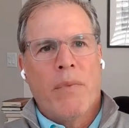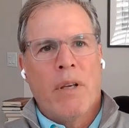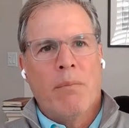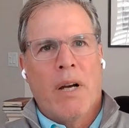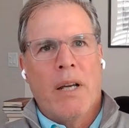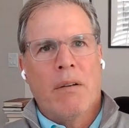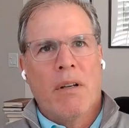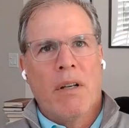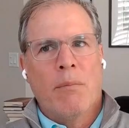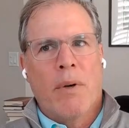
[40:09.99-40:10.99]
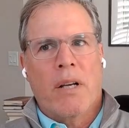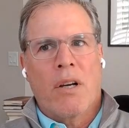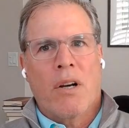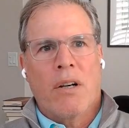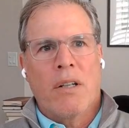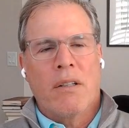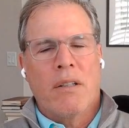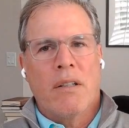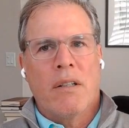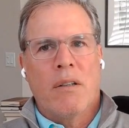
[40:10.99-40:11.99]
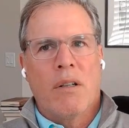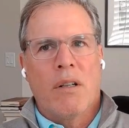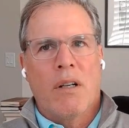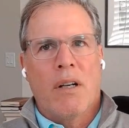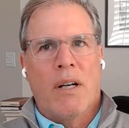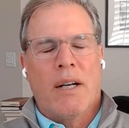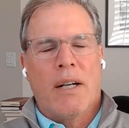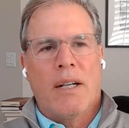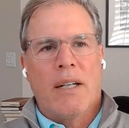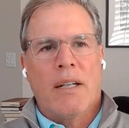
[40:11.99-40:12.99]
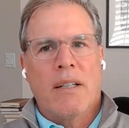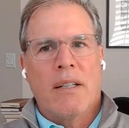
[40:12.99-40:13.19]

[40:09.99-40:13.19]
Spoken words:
In my current uh,